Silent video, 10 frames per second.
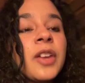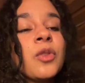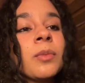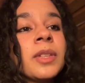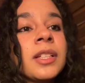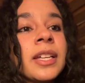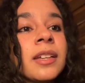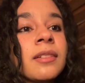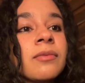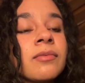normally
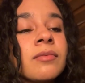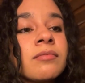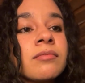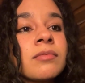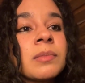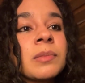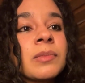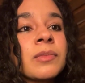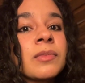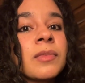like,
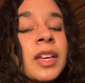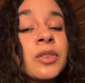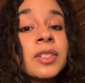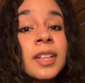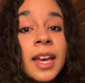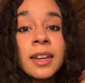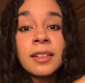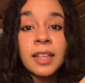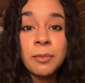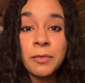I used to edit
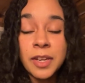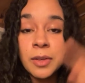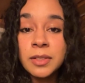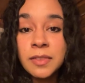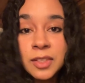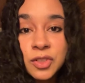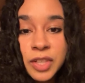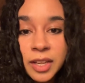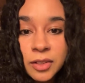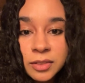like videos on this
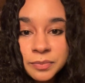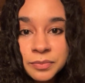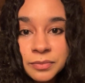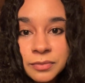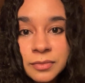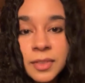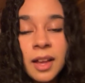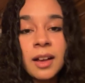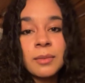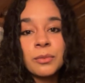channel.
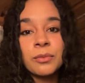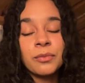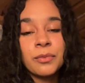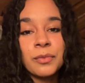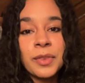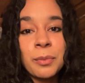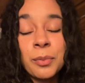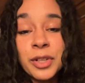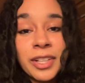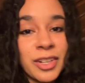The
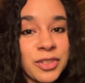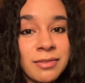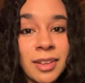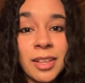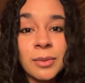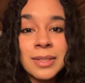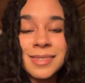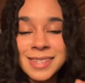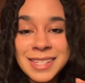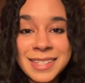production value was
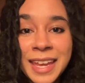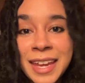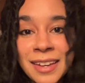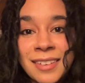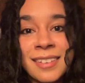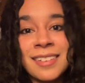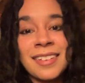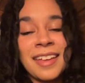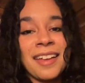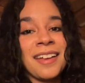insane.
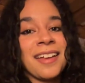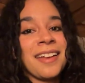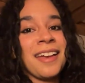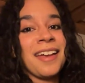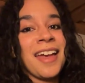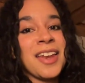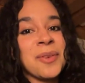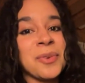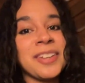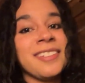
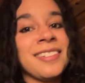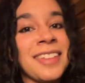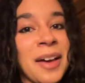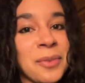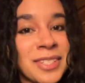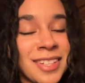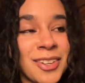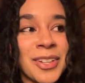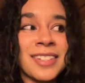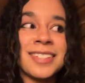Anyone that was
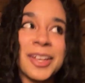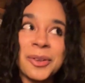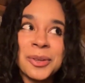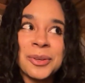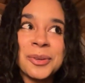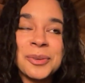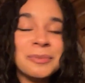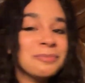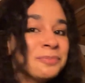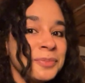here can tell you.
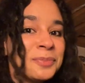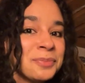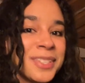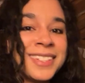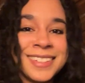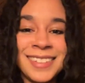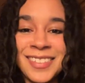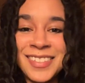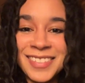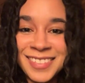
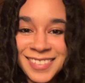I'm